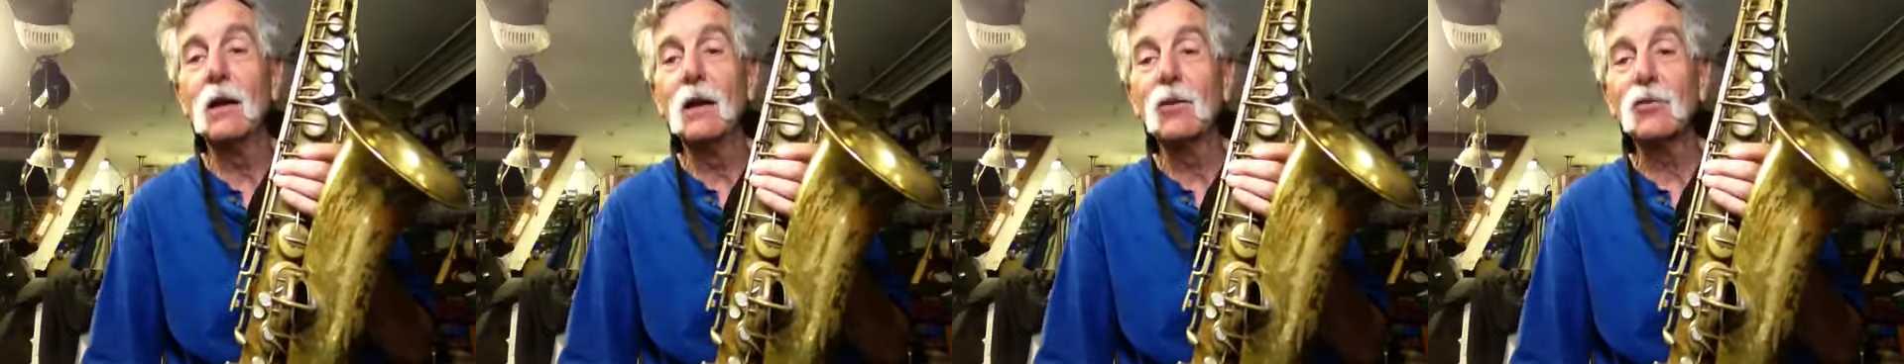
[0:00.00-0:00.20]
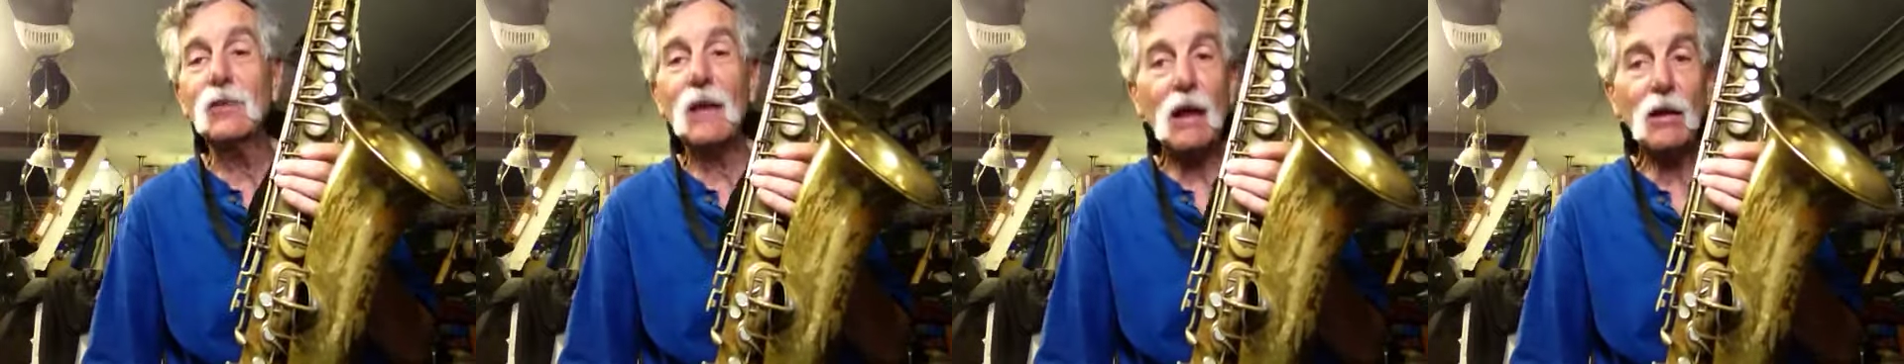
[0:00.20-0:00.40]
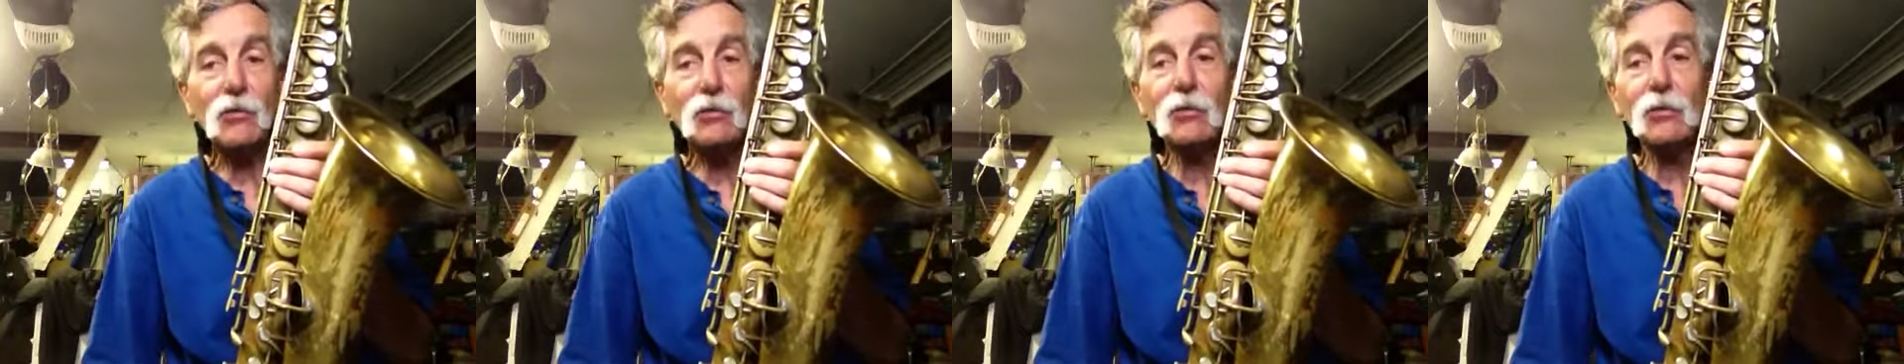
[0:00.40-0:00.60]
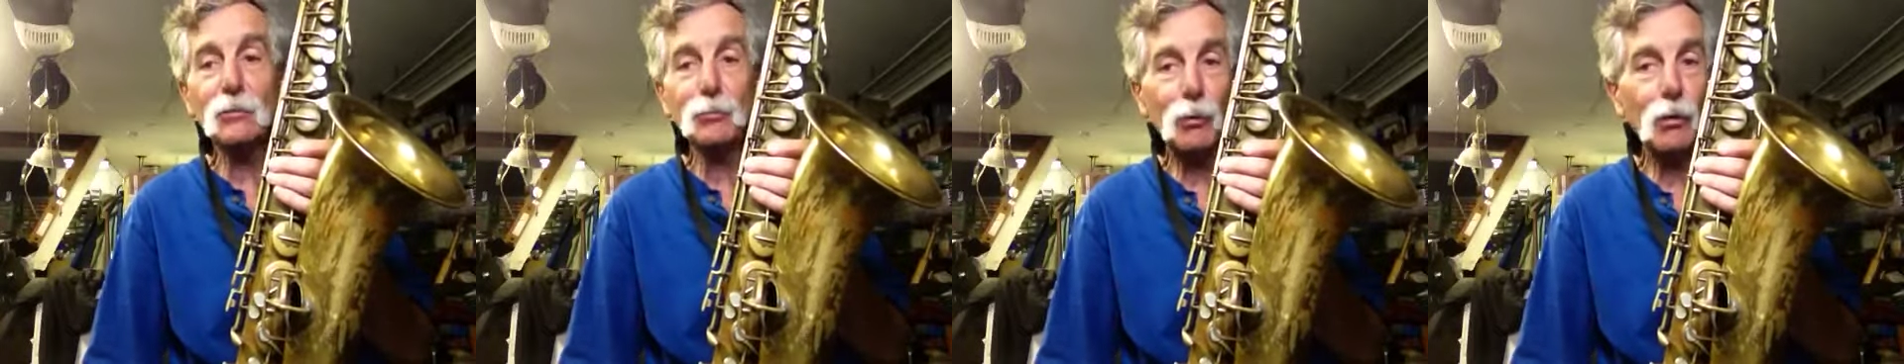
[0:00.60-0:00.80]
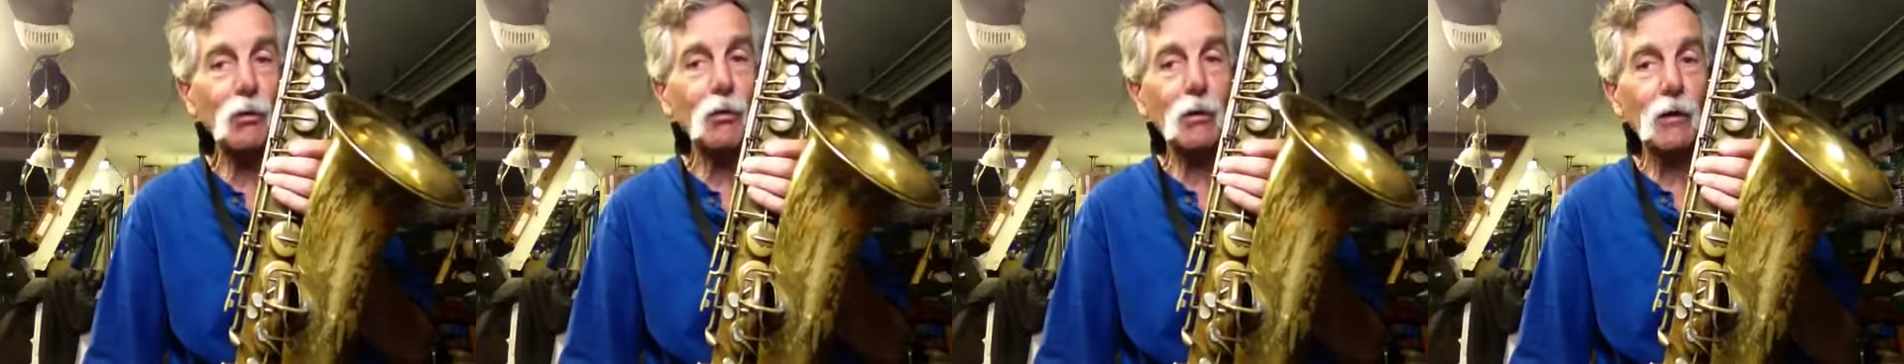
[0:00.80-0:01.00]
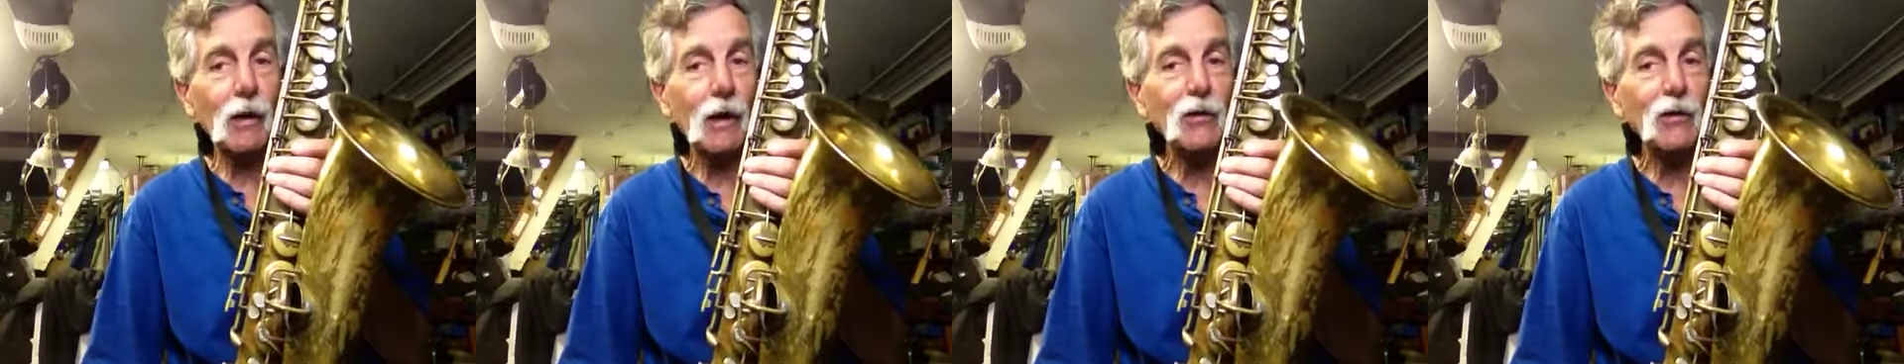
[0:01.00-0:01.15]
saxes, plural,